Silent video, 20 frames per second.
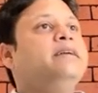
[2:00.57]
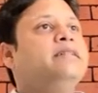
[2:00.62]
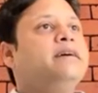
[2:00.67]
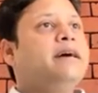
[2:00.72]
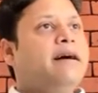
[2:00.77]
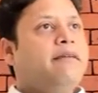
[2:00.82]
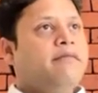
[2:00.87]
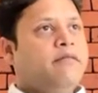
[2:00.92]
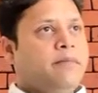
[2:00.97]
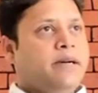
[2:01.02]
The
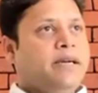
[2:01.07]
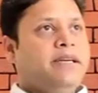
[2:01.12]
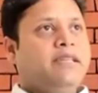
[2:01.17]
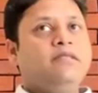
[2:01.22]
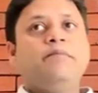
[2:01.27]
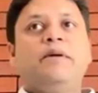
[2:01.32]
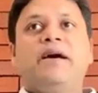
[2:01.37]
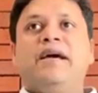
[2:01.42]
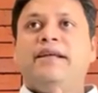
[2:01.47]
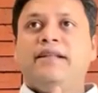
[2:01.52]
government is
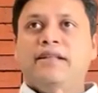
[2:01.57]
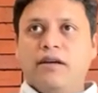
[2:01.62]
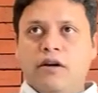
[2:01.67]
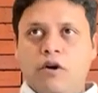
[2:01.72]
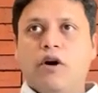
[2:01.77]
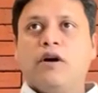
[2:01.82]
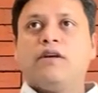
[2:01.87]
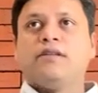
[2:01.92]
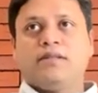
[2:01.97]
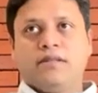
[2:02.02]
bearing the
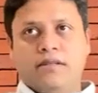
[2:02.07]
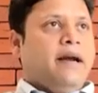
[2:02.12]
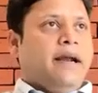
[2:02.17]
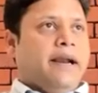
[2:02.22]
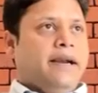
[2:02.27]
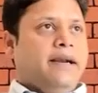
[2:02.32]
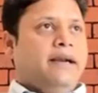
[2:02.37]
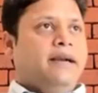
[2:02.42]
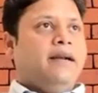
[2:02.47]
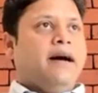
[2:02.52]
cost.
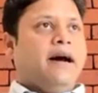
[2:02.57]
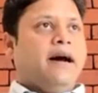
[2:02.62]
And